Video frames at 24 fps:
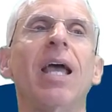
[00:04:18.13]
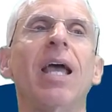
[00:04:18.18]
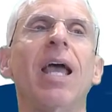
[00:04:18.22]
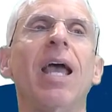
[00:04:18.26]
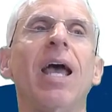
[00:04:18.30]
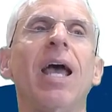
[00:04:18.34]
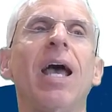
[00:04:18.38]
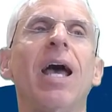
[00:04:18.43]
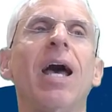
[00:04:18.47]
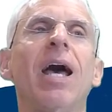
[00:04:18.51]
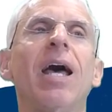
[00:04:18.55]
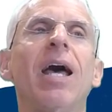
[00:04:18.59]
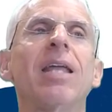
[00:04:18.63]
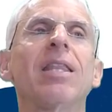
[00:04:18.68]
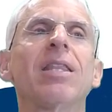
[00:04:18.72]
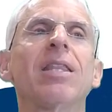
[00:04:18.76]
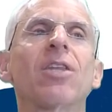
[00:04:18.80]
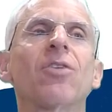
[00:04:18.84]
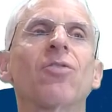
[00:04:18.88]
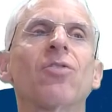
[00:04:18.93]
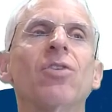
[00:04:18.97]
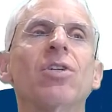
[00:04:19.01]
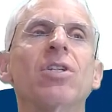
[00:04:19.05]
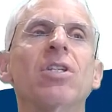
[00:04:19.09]
and
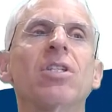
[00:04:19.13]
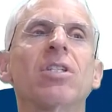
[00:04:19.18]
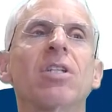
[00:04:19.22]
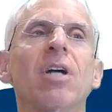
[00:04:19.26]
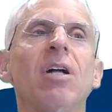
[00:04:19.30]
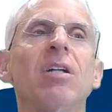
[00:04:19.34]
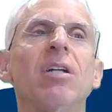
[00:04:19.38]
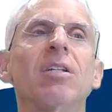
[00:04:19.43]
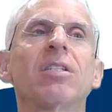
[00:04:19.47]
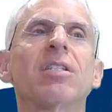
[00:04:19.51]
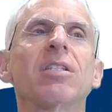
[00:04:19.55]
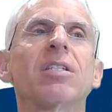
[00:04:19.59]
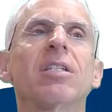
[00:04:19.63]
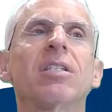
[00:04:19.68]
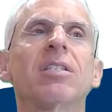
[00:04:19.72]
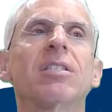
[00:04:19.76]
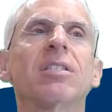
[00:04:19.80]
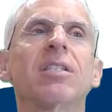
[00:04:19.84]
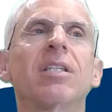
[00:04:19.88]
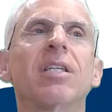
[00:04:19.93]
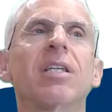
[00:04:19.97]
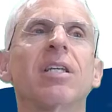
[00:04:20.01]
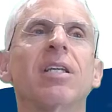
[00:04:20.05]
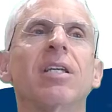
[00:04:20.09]
the result
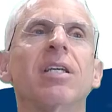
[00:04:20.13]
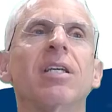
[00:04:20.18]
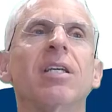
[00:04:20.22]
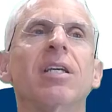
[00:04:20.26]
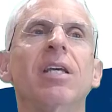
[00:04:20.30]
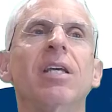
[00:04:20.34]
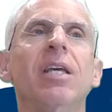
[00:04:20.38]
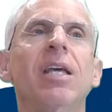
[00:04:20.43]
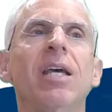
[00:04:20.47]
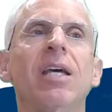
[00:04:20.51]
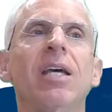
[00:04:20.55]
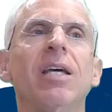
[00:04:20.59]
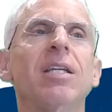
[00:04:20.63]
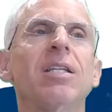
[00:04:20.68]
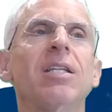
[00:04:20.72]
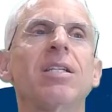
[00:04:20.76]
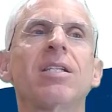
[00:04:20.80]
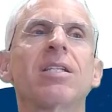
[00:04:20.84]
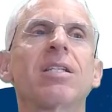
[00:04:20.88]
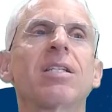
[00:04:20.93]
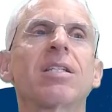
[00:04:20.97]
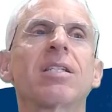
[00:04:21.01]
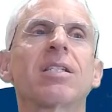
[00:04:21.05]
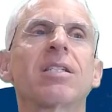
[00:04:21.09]

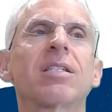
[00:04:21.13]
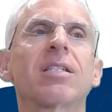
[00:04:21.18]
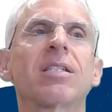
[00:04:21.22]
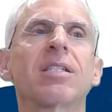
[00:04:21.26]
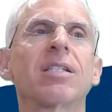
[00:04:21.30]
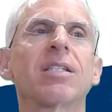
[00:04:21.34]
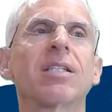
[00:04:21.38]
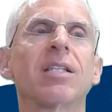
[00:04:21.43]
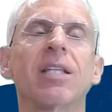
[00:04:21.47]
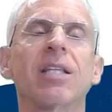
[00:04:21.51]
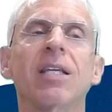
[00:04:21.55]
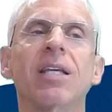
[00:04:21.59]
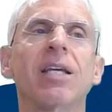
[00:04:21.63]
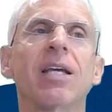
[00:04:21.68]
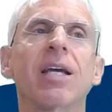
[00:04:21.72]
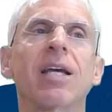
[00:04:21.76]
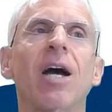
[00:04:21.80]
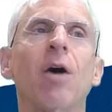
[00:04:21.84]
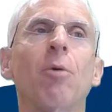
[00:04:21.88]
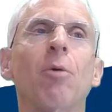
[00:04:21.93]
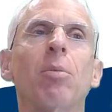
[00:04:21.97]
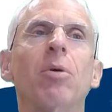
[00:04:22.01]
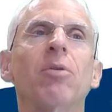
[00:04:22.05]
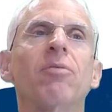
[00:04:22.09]
is the
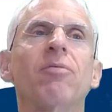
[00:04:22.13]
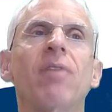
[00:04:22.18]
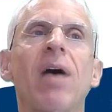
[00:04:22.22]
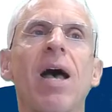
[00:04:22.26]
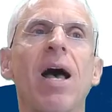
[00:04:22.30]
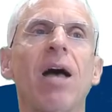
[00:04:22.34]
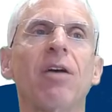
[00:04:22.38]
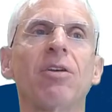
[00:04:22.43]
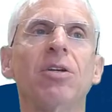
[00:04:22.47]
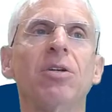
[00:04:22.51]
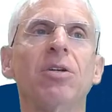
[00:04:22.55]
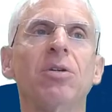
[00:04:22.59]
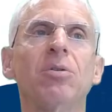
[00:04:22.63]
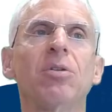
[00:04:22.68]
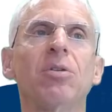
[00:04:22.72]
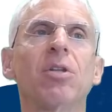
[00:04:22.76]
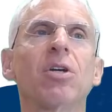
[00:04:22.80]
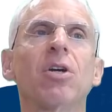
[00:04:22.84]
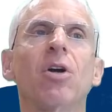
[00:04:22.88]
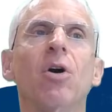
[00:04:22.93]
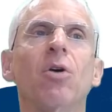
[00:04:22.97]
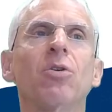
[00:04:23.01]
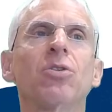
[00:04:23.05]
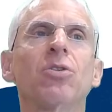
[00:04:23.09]
output value
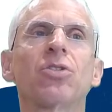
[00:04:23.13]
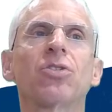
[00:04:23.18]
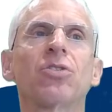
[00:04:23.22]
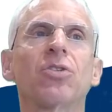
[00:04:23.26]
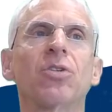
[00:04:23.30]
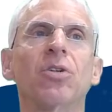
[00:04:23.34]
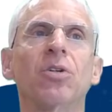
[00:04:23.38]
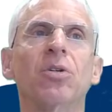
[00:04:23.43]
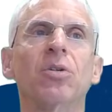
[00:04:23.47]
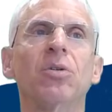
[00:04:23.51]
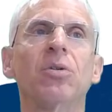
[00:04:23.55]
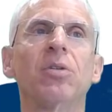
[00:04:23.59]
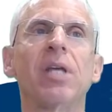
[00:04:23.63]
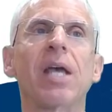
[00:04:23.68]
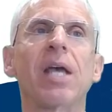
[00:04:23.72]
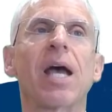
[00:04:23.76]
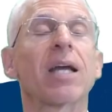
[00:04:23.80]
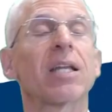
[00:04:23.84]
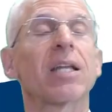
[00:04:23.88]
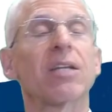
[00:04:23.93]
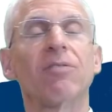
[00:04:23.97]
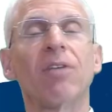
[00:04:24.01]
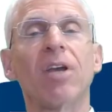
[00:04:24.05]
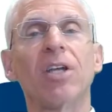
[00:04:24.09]
that goes through the
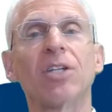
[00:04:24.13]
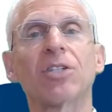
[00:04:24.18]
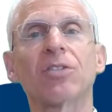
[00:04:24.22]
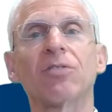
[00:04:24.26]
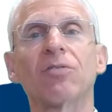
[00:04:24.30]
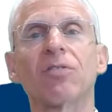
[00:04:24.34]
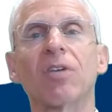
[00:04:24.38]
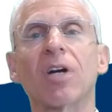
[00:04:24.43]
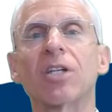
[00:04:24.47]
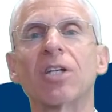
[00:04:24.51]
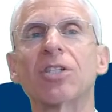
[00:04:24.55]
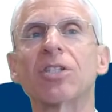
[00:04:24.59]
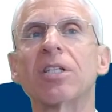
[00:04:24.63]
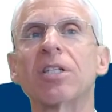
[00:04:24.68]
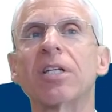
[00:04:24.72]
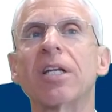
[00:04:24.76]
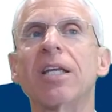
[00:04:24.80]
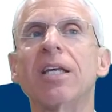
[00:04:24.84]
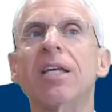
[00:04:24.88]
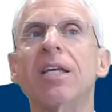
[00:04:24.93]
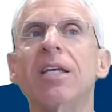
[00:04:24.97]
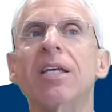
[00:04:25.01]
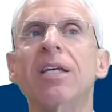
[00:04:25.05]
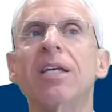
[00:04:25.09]
activation function.
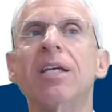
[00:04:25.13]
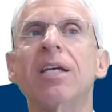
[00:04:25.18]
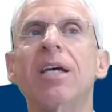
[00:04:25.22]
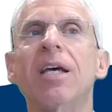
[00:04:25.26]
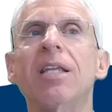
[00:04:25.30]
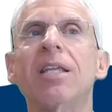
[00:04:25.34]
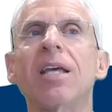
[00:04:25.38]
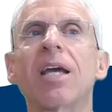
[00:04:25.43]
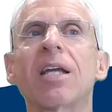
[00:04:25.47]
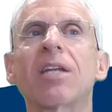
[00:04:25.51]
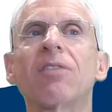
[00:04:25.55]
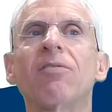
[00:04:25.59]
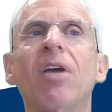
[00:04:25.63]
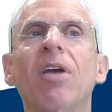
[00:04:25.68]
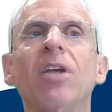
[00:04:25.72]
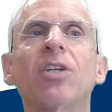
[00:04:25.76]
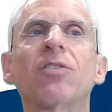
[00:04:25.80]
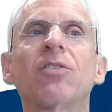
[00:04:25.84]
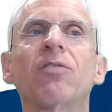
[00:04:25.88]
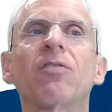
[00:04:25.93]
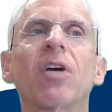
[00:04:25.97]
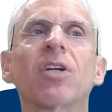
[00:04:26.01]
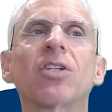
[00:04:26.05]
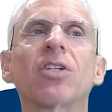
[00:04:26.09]
The
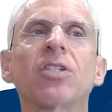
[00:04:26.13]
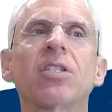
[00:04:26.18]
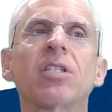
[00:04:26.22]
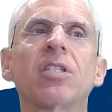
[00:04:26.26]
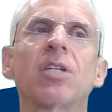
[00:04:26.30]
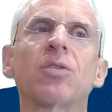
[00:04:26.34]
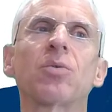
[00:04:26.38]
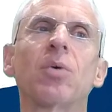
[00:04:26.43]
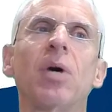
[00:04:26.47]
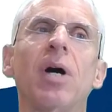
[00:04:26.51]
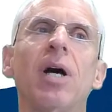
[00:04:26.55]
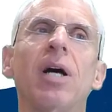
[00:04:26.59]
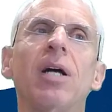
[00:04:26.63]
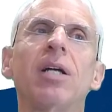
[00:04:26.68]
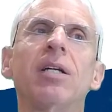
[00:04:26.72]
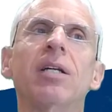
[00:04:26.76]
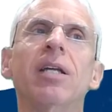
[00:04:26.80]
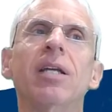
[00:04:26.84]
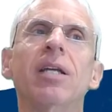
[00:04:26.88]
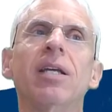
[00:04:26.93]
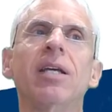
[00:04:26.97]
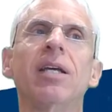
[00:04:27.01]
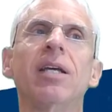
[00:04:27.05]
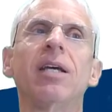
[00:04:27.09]
activation function says,
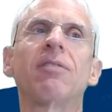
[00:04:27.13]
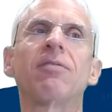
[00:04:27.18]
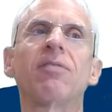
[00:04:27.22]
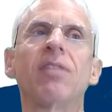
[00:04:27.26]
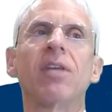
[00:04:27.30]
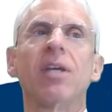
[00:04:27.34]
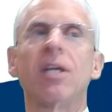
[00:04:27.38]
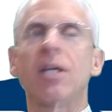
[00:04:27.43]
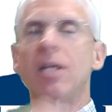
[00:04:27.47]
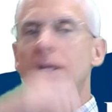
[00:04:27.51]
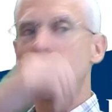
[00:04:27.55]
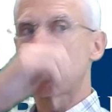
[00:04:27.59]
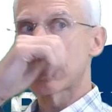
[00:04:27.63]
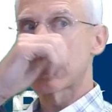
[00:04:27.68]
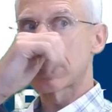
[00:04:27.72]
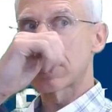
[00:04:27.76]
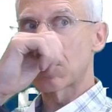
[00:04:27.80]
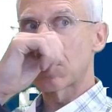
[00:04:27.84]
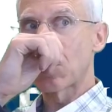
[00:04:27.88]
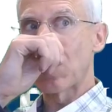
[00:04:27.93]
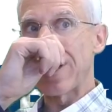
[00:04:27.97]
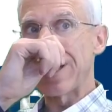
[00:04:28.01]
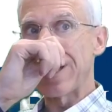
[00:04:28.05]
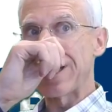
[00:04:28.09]
well, if the
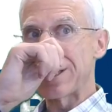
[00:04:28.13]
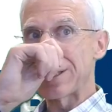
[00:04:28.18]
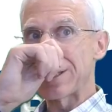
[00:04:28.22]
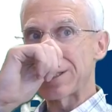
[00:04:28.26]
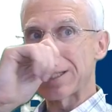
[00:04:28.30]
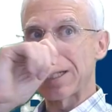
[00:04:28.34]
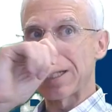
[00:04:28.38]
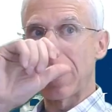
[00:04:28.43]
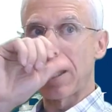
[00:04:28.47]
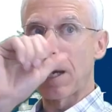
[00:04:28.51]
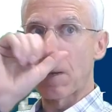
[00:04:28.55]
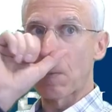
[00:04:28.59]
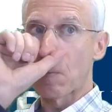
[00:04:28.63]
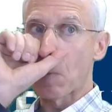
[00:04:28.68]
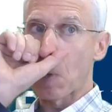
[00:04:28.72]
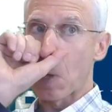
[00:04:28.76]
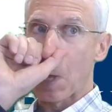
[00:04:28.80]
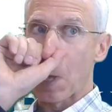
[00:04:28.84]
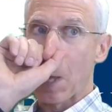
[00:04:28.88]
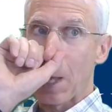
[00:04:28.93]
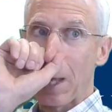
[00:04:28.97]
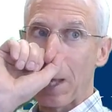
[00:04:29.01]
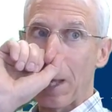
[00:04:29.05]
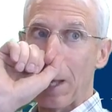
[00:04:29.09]
weighted sum